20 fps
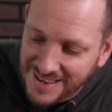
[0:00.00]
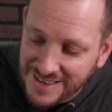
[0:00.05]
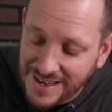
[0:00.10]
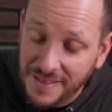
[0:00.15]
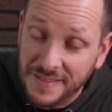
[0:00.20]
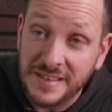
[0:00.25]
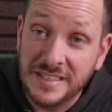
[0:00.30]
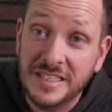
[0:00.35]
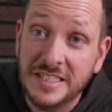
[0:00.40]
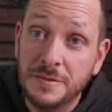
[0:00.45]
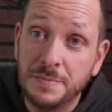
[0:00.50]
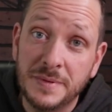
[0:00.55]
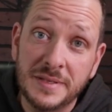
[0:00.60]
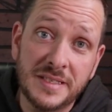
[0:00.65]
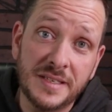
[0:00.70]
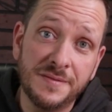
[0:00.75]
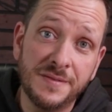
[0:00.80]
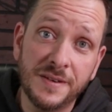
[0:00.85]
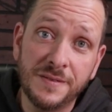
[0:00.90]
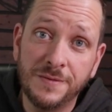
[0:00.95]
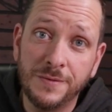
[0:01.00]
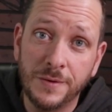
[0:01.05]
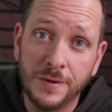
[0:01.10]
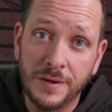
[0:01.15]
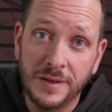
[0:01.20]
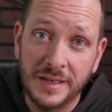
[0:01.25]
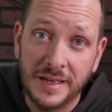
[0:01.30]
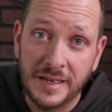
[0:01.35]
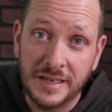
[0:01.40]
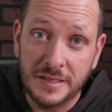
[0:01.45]
Now this is specific
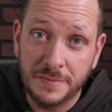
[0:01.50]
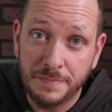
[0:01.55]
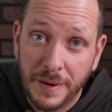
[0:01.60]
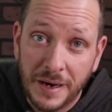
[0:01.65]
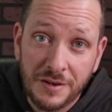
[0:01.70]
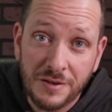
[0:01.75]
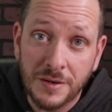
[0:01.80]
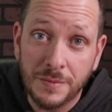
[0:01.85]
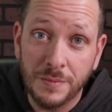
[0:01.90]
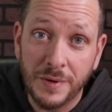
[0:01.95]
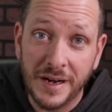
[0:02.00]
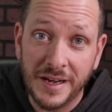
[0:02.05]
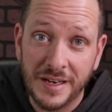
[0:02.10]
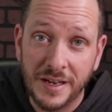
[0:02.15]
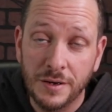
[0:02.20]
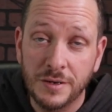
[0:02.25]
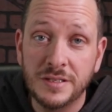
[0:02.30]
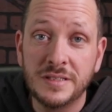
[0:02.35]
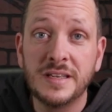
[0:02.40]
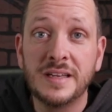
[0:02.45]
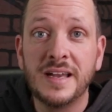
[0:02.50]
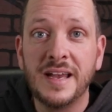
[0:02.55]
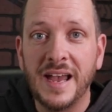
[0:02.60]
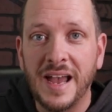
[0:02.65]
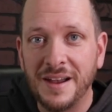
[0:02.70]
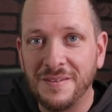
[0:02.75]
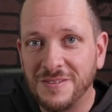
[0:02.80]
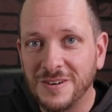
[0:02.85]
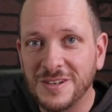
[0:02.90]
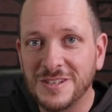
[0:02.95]
for the Spectrum radios.
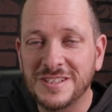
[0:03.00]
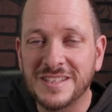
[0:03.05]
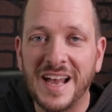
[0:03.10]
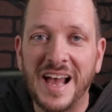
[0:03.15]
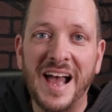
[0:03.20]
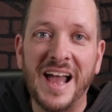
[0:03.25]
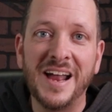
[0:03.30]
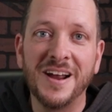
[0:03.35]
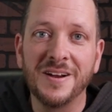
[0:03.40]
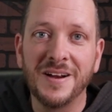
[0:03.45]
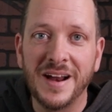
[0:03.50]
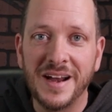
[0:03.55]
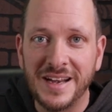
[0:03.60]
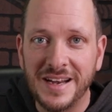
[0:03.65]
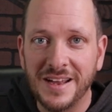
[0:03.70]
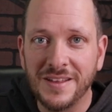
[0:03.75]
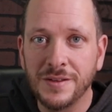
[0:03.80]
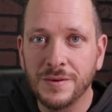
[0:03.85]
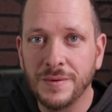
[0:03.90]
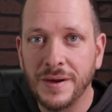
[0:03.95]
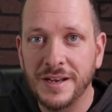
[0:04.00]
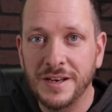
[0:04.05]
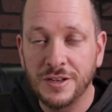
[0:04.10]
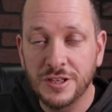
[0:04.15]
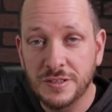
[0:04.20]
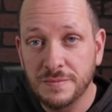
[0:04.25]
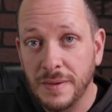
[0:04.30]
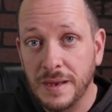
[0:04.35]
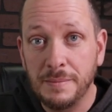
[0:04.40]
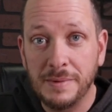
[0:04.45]
FR Sky or any other
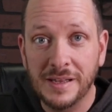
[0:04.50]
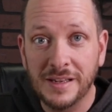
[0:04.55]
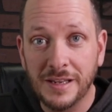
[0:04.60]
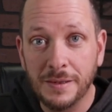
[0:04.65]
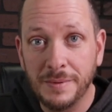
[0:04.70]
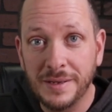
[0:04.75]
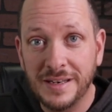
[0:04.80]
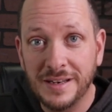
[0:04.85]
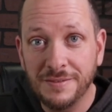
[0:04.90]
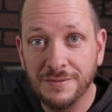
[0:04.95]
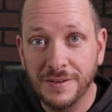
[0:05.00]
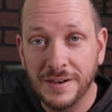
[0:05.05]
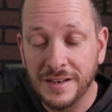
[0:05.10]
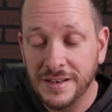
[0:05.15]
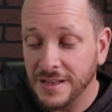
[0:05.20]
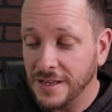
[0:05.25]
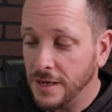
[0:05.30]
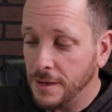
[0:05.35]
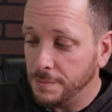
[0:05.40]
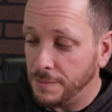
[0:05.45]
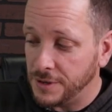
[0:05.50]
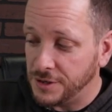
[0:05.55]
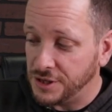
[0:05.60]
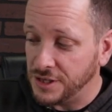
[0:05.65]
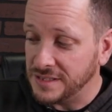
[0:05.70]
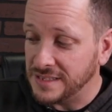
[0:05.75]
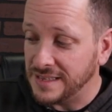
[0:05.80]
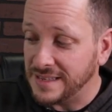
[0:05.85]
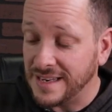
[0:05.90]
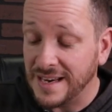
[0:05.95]
radios may be a little bit different, but
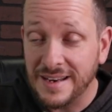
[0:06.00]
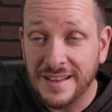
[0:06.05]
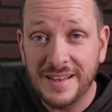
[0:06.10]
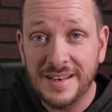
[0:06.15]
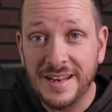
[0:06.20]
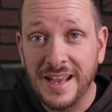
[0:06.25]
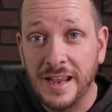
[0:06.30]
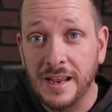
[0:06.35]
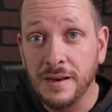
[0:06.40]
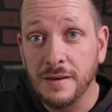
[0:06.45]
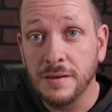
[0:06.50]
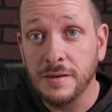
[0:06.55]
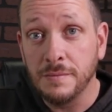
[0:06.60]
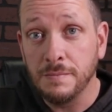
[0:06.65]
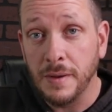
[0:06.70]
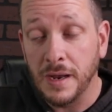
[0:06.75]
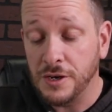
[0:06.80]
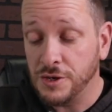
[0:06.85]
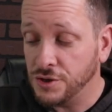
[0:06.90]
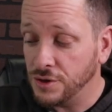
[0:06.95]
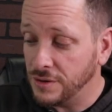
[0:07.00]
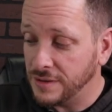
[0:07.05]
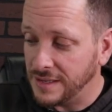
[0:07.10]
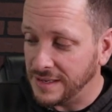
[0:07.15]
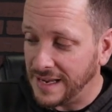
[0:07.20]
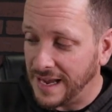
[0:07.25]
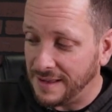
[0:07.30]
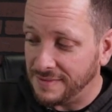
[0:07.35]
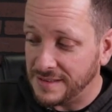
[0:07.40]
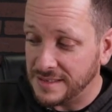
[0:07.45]
just at the end of the day, make sure that
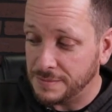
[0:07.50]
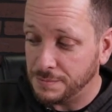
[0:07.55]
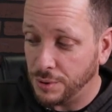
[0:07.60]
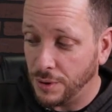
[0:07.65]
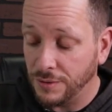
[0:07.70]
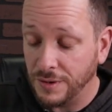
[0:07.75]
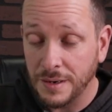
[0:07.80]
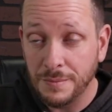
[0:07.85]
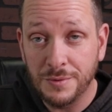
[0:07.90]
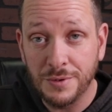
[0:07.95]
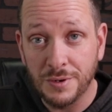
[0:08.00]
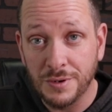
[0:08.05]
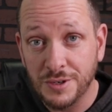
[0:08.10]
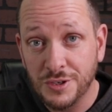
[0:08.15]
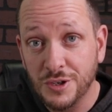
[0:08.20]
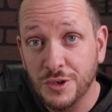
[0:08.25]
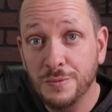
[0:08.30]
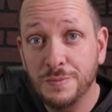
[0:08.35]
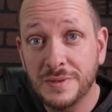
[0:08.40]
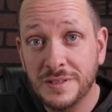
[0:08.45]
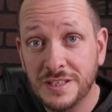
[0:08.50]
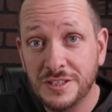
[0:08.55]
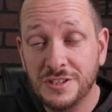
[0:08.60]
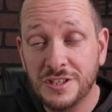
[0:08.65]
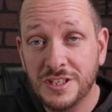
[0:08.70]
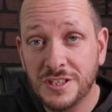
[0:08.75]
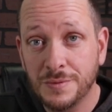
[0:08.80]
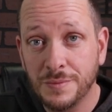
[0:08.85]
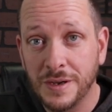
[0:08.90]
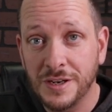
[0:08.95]
you have this programmed to a
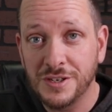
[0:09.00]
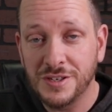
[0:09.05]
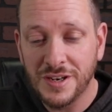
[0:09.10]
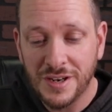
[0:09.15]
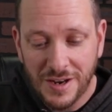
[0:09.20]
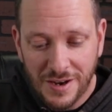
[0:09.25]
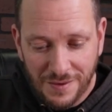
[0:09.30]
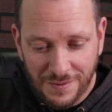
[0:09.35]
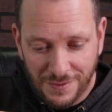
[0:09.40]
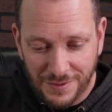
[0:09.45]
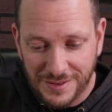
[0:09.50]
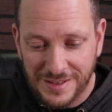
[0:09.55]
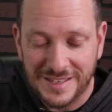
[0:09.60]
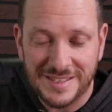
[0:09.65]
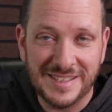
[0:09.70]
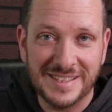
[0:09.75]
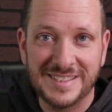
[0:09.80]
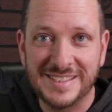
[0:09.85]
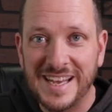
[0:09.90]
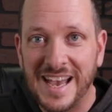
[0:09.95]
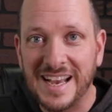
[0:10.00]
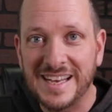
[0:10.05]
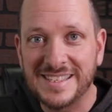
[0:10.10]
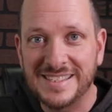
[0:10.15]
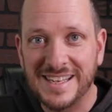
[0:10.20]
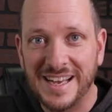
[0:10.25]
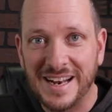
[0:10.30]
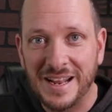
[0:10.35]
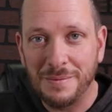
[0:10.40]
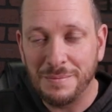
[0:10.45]
2-position switch for this exact
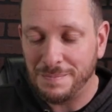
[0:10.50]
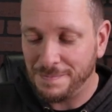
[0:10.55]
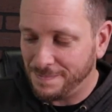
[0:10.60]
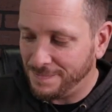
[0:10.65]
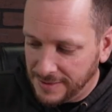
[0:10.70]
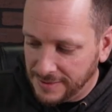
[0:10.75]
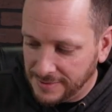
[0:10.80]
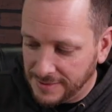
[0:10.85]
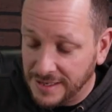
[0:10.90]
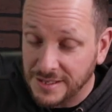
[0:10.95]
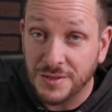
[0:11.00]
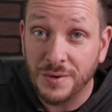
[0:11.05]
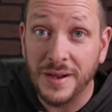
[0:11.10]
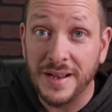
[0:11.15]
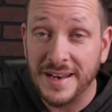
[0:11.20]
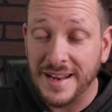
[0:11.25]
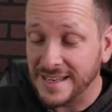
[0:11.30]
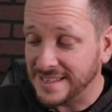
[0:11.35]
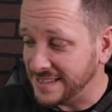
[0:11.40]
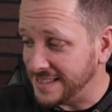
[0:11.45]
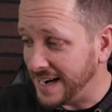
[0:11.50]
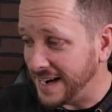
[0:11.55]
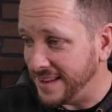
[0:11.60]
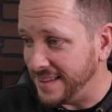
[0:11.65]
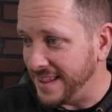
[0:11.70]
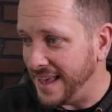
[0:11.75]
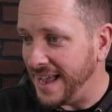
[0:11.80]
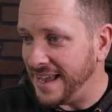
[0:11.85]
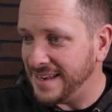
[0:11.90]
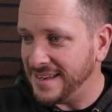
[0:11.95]
setup. Let's go ahead and exit out
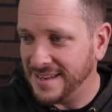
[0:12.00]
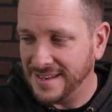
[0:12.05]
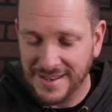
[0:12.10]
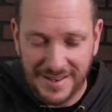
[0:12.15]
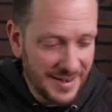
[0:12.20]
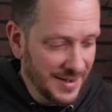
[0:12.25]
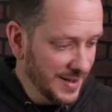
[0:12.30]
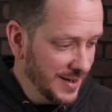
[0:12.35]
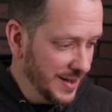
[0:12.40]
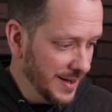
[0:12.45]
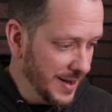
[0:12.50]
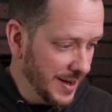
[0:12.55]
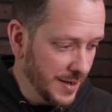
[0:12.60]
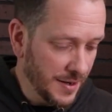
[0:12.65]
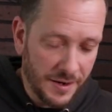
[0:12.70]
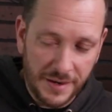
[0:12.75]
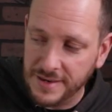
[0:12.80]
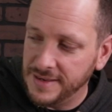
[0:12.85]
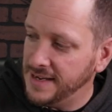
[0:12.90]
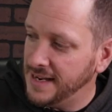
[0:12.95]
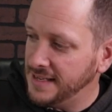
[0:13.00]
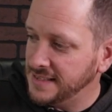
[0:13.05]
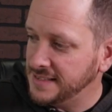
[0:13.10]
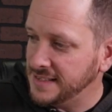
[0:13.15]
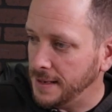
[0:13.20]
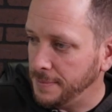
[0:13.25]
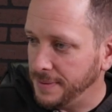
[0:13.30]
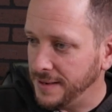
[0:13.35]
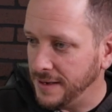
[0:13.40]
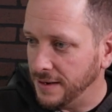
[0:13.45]
of that, and our next
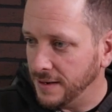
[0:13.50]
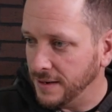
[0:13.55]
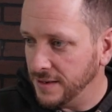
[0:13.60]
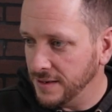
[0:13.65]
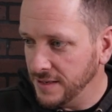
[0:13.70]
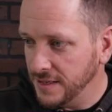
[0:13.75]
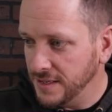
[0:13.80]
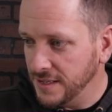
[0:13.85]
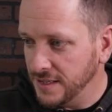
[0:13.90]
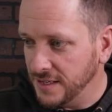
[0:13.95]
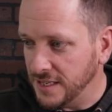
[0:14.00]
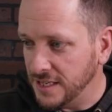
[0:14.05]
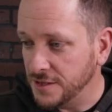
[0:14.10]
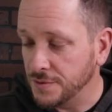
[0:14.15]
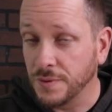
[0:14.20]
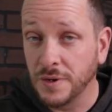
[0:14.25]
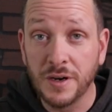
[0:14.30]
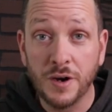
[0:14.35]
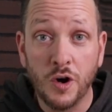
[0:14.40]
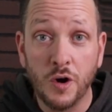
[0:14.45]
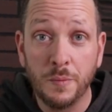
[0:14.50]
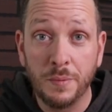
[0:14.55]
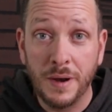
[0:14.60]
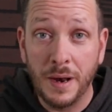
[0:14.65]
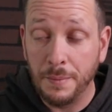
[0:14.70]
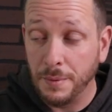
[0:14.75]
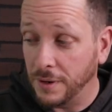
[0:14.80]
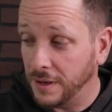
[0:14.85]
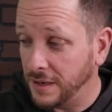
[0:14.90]
step here is we're gonna open up